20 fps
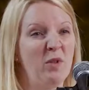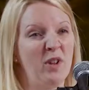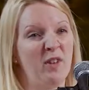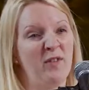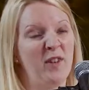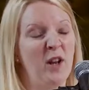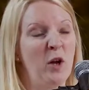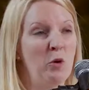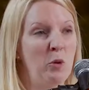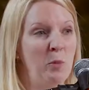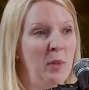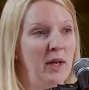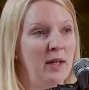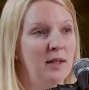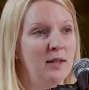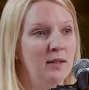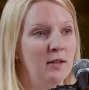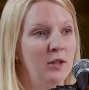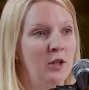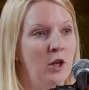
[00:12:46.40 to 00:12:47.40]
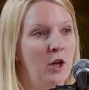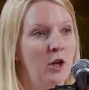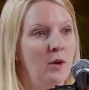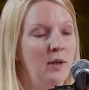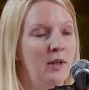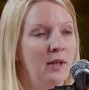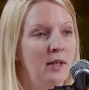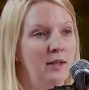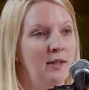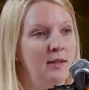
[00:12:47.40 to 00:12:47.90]
with the flow a bit. You
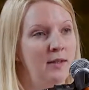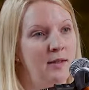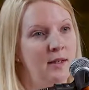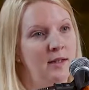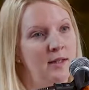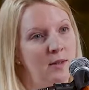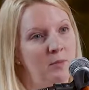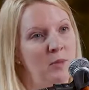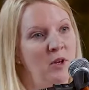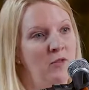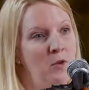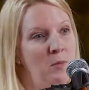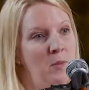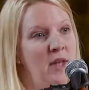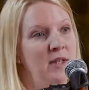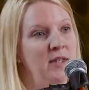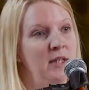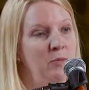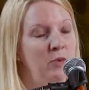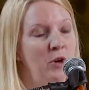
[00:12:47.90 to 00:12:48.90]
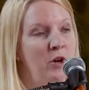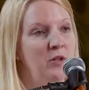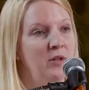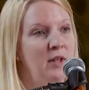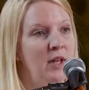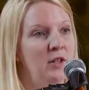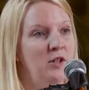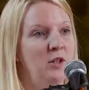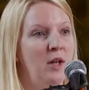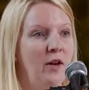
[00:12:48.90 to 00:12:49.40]
know, it's a bit of a messy
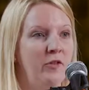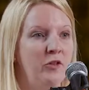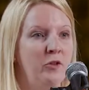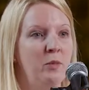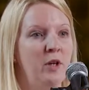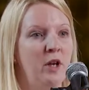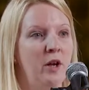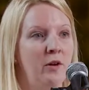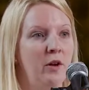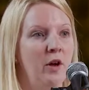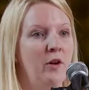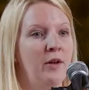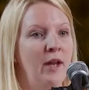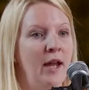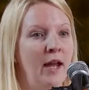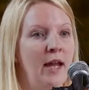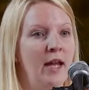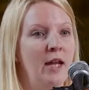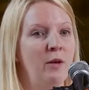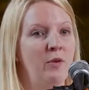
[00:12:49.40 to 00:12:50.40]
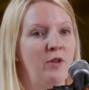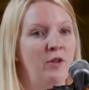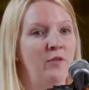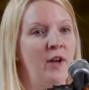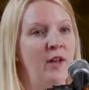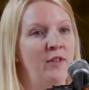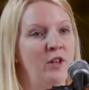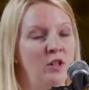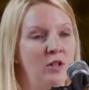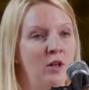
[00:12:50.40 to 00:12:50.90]
process. You have to be okay with the
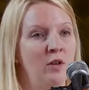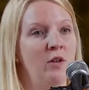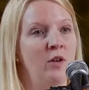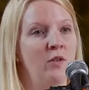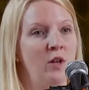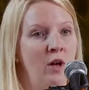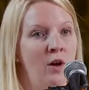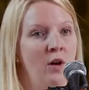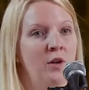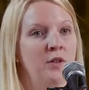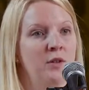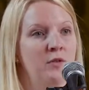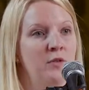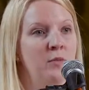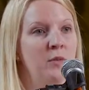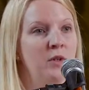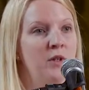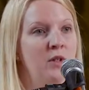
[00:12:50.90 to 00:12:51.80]
fact that you don't know the answer from the